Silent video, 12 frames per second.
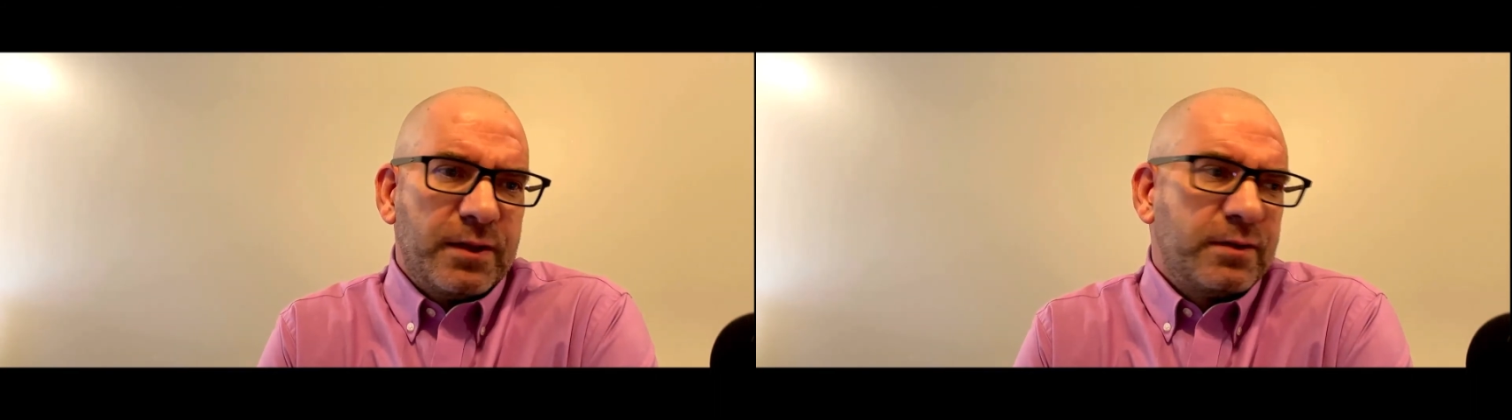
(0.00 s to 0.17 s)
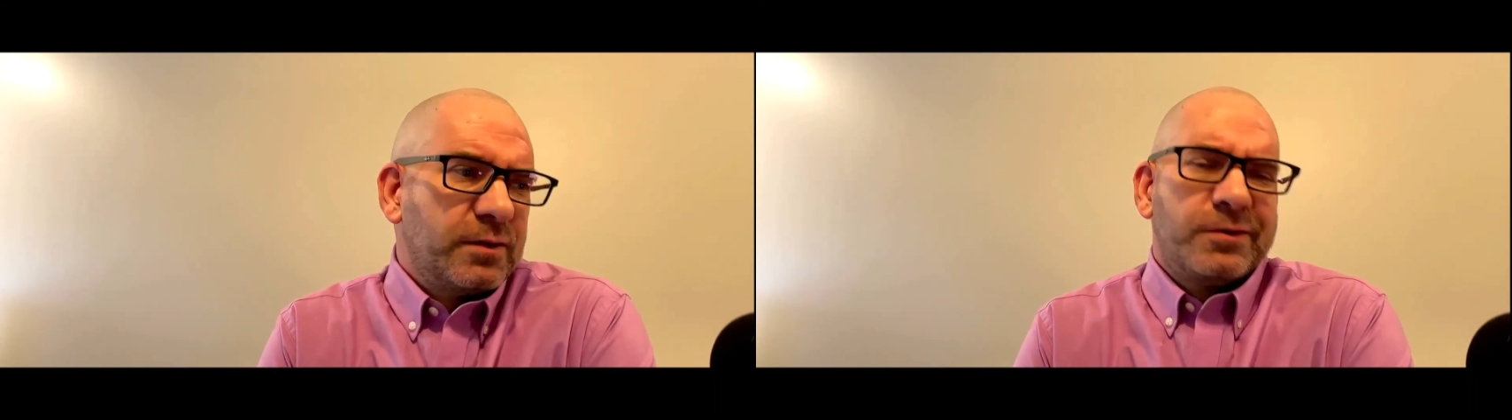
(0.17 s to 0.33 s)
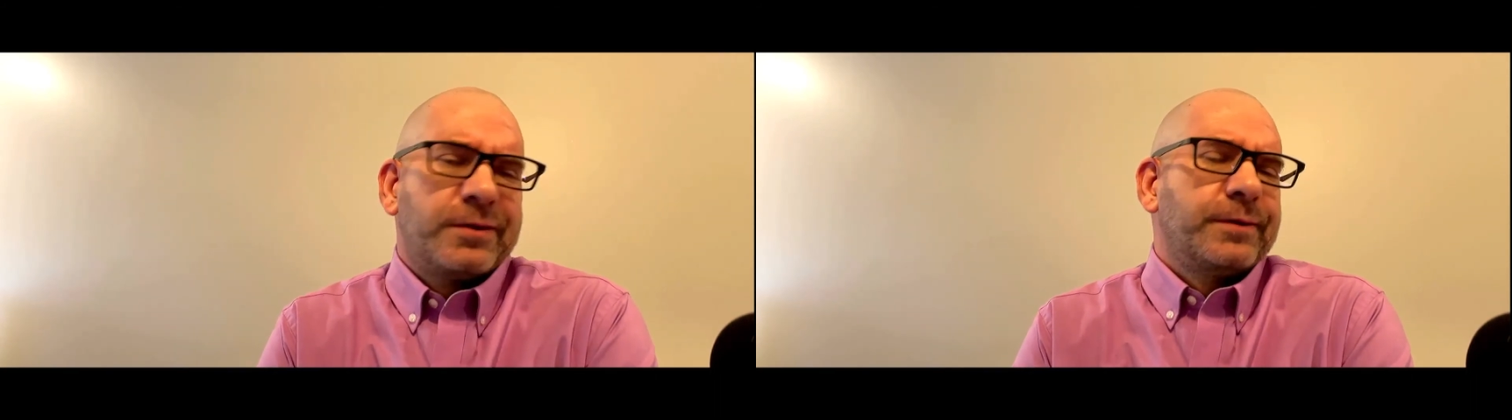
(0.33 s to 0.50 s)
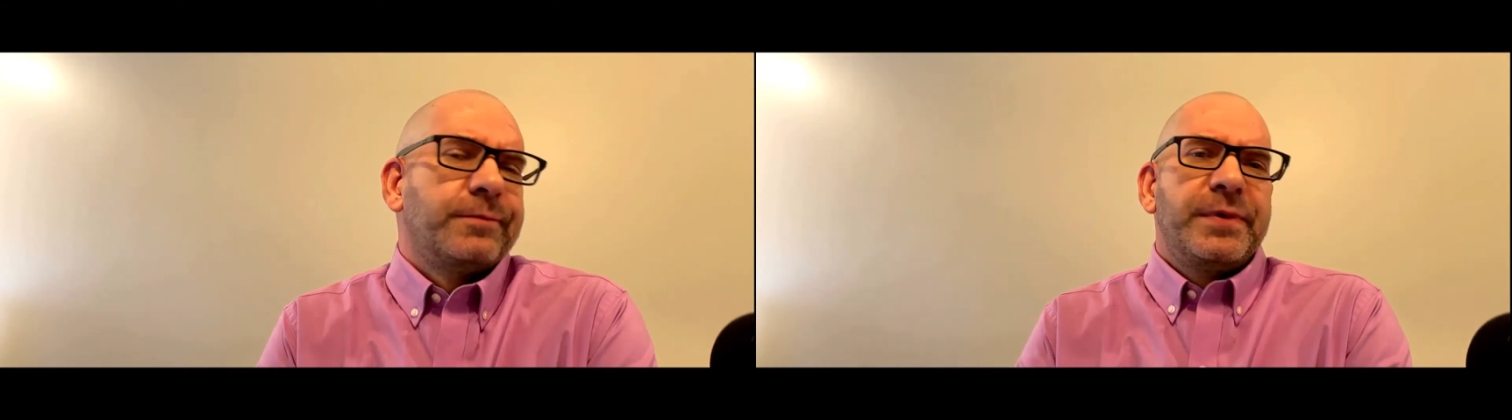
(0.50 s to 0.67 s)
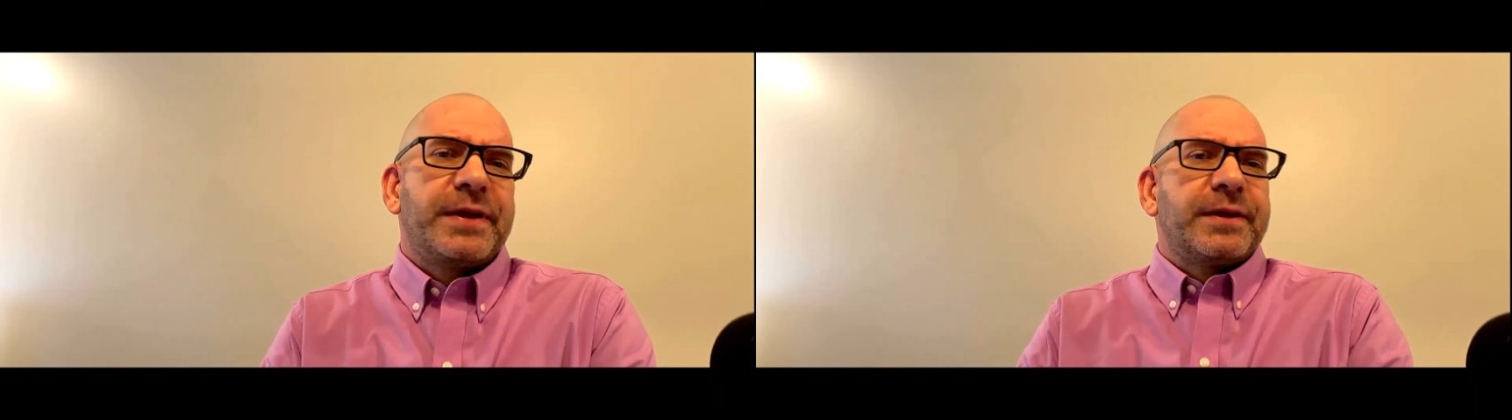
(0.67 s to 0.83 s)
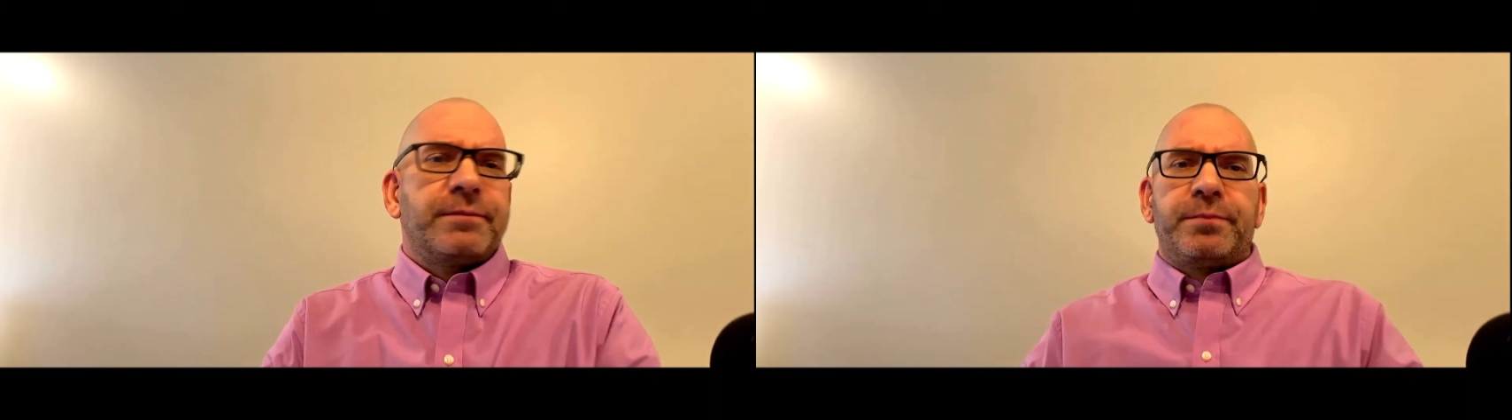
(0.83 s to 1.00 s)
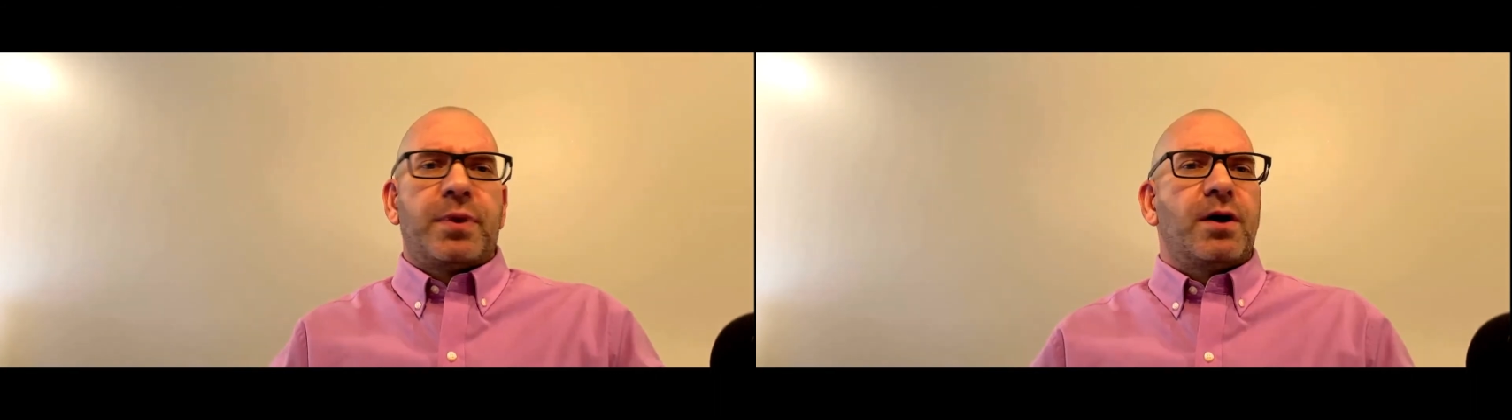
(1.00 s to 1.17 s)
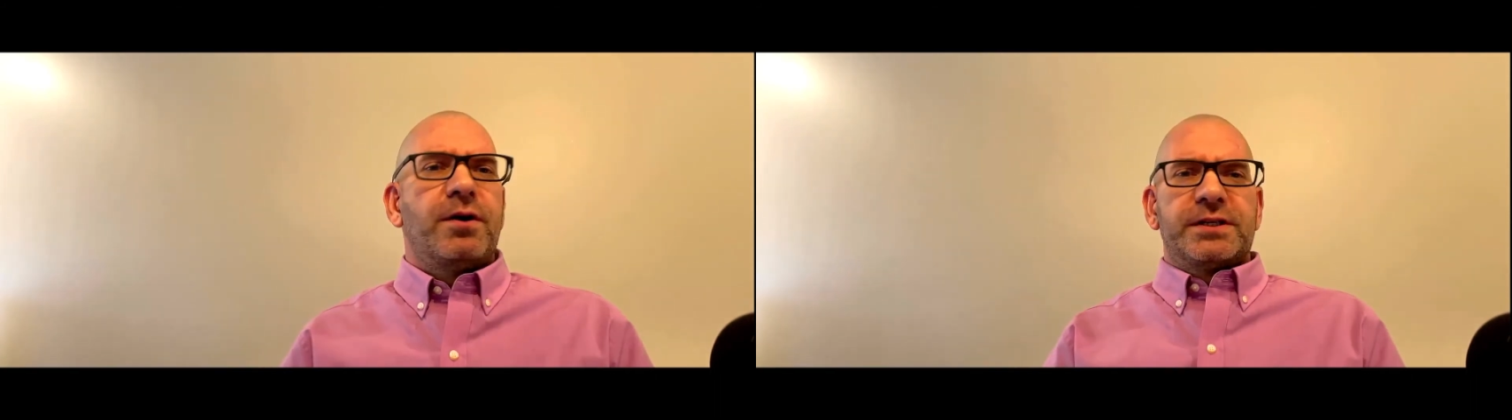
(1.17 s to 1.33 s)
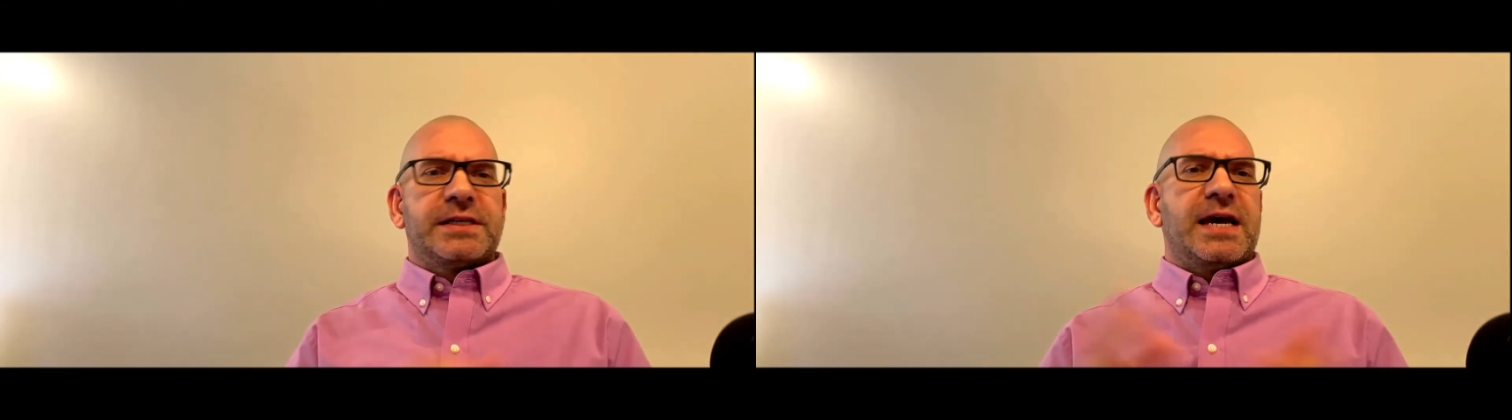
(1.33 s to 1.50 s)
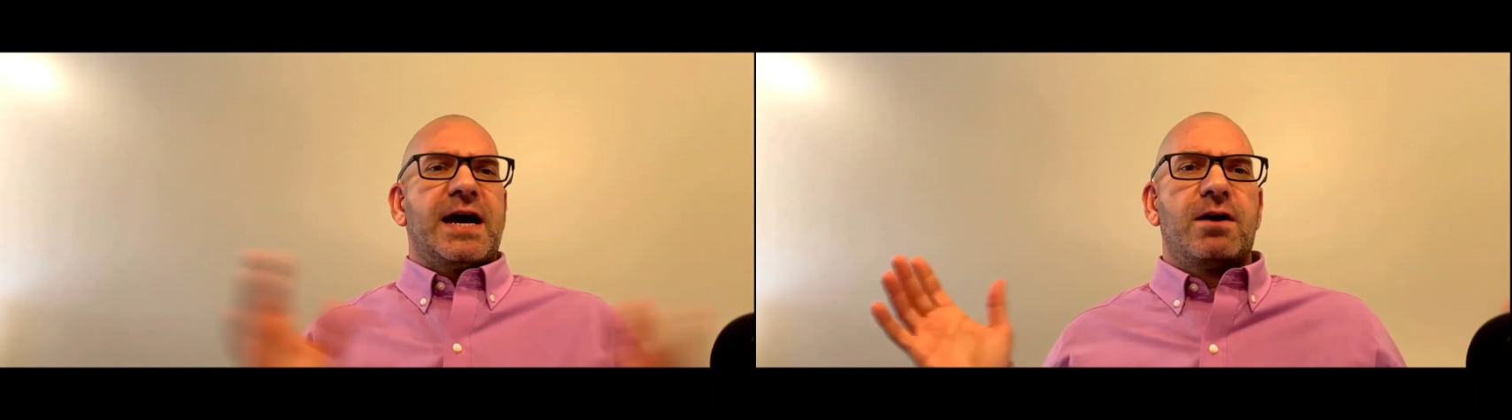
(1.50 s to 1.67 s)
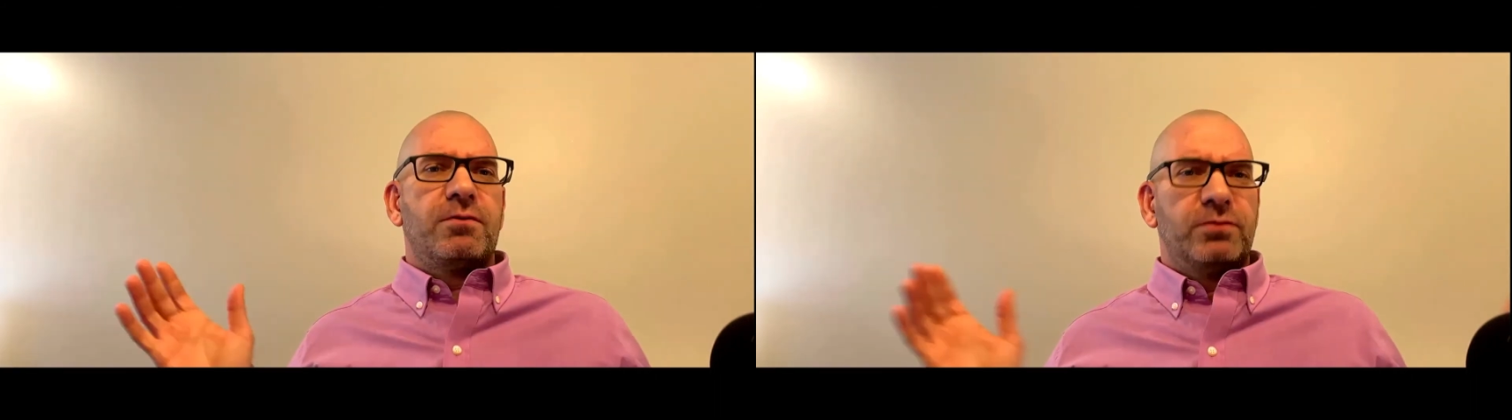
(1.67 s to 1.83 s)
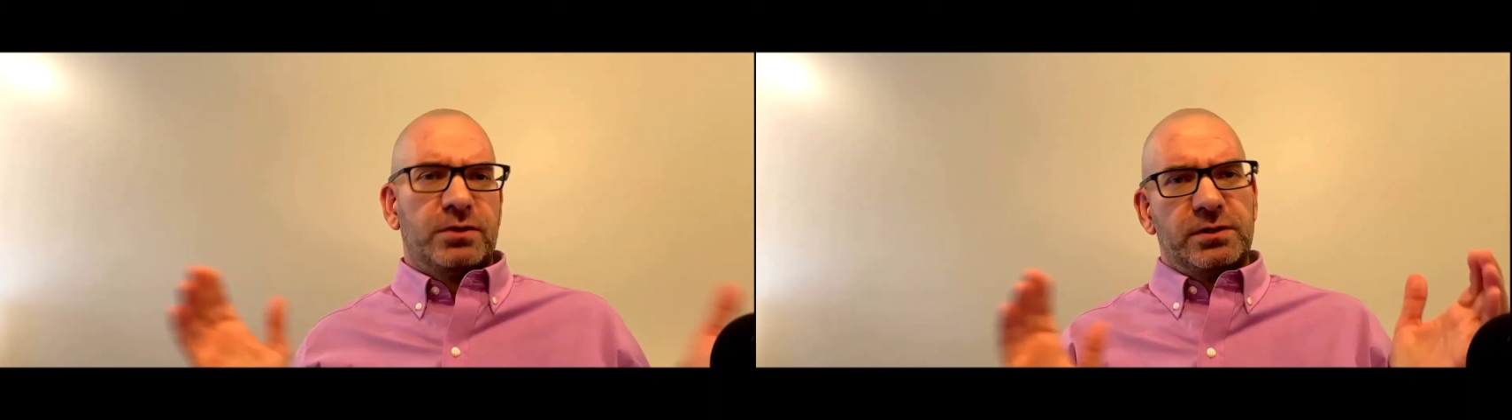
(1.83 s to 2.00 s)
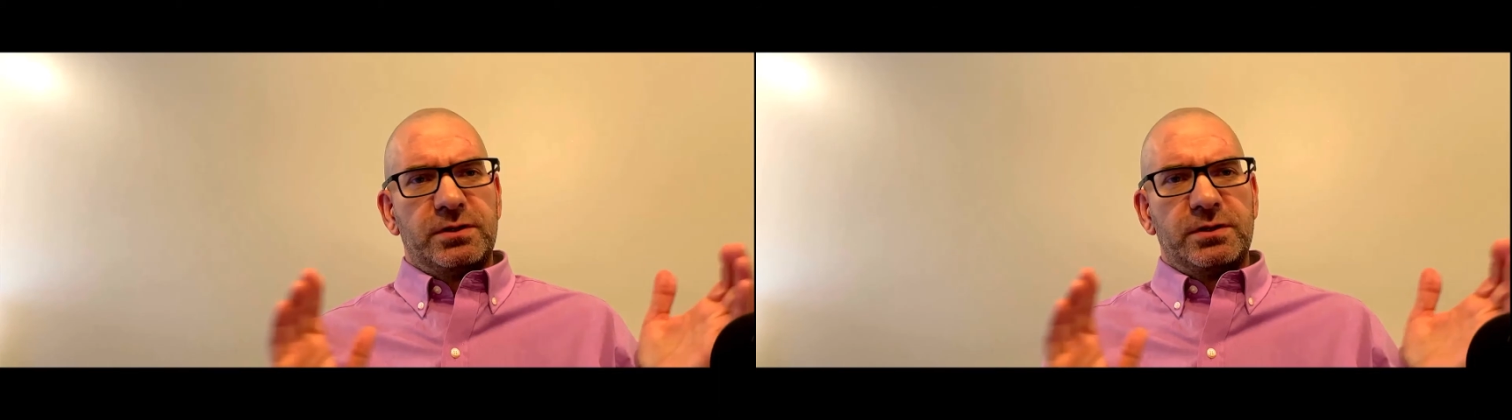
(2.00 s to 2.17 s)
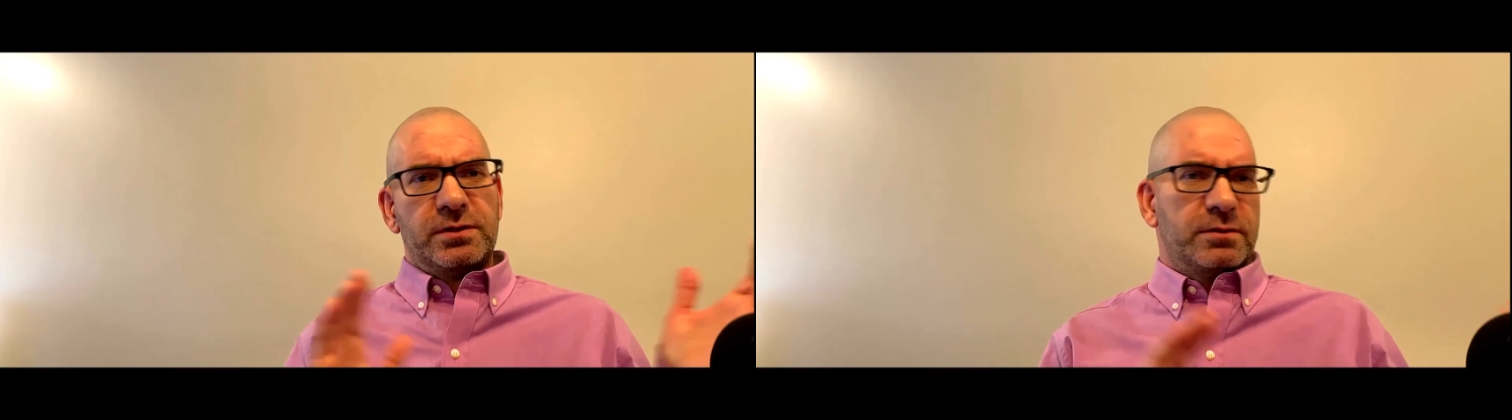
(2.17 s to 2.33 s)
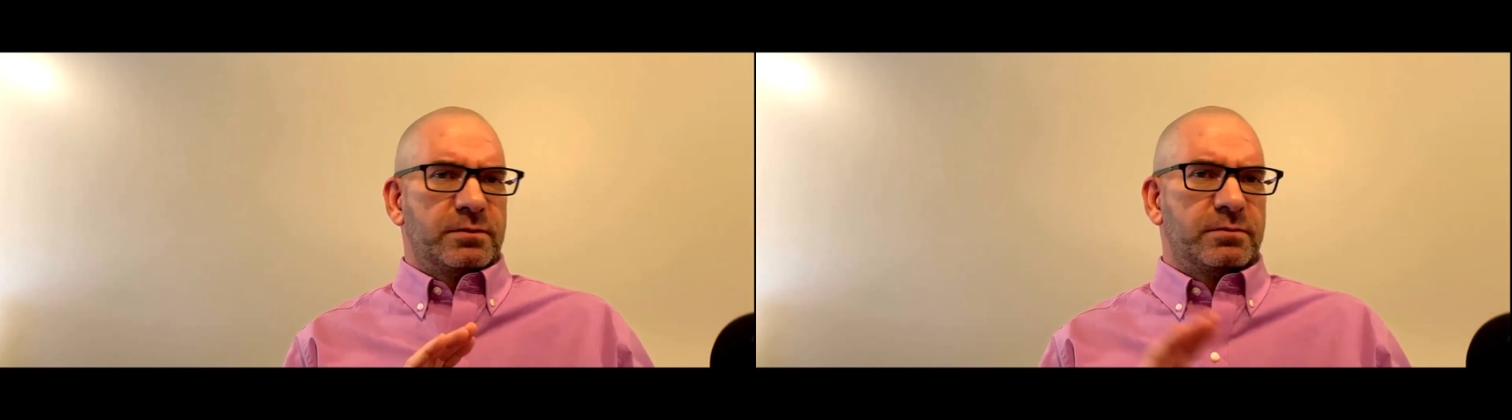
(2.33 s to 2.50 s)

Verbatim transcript: and you can we can parse out